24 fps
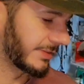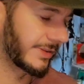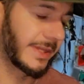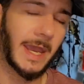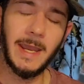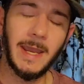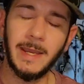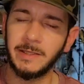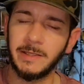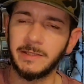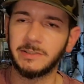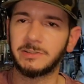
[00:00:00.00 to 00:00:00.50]

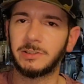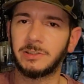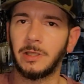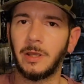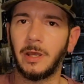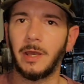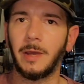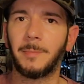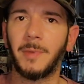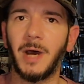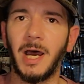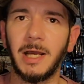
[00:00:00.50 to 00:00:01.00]
That is
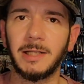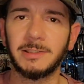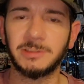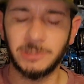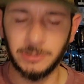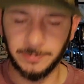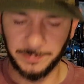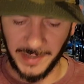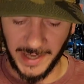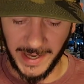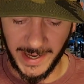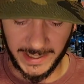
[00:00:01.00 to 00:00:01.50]
the
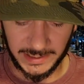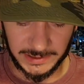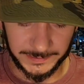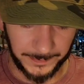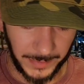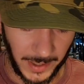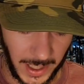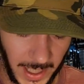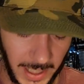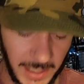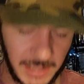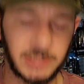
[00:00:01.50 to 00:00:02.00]
Monsterbass
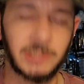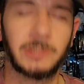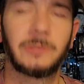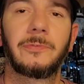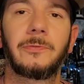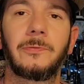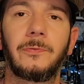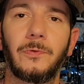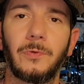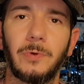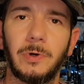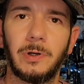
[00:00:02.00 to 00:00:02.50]
box
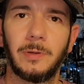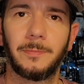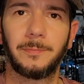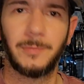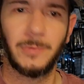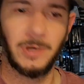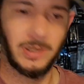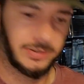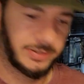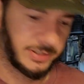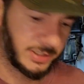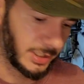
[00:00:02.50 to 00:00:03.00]
for the
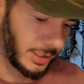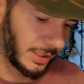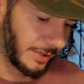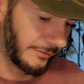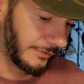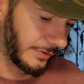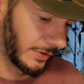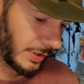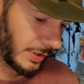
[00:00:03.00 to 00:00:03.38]
month of